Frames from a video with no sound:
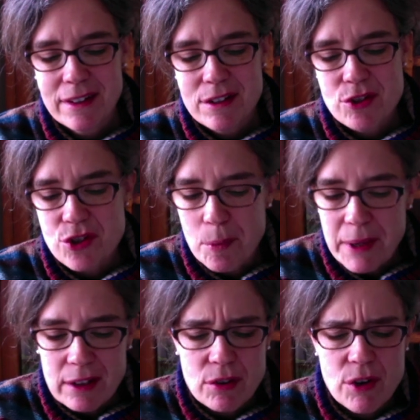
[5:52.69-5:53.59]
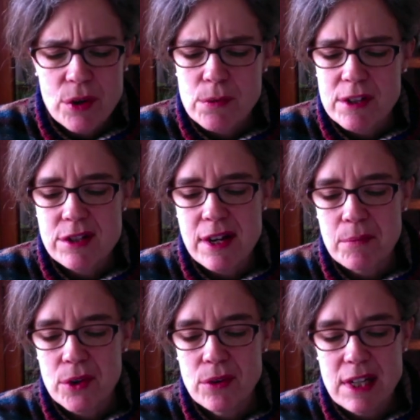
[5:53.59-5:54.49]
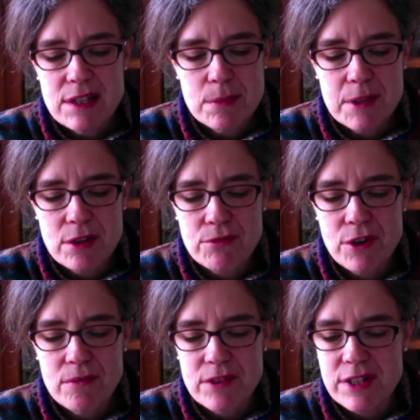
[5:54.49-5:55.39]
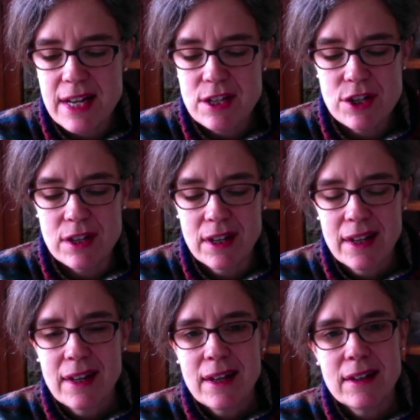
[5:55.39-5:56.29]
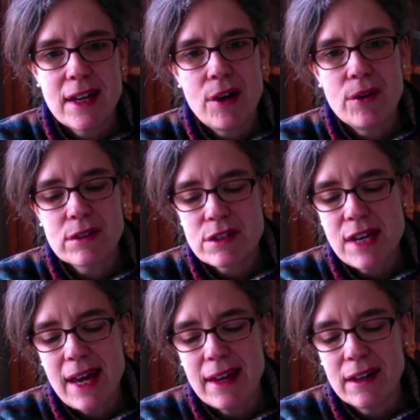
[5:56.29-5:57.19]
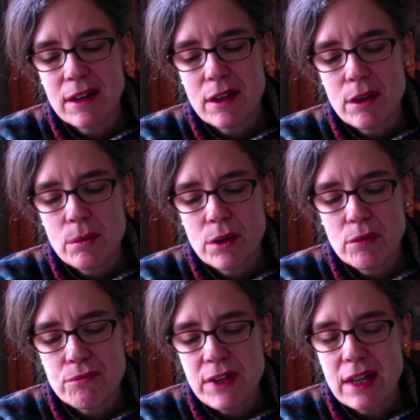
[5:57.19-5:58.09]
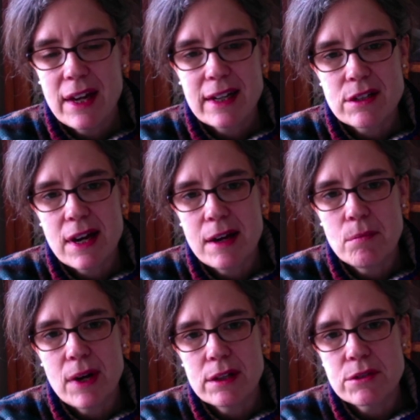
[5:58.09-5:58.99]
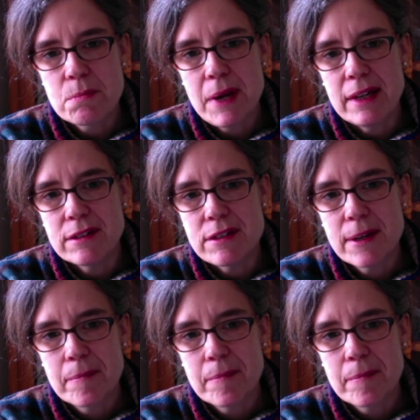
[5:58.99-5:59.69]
Stopping in the road with someone who needs a bit of conversation in their long day will feel like time well spent.